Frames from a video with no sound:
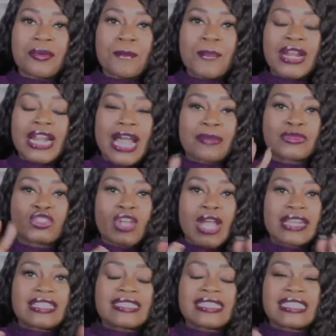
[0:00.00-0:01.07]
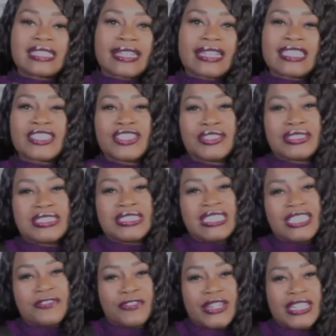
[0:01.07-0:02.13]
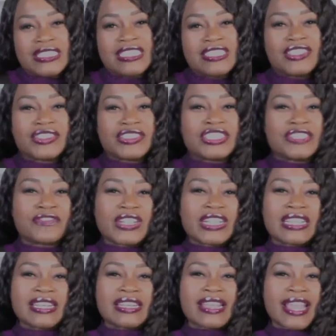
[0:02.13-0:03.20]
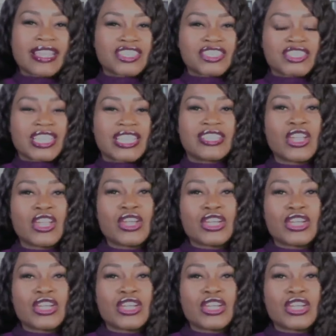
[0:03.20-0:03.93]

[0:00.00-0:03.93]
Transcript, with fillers: but I'm trying to see like, is there a difference? Is there a different connection?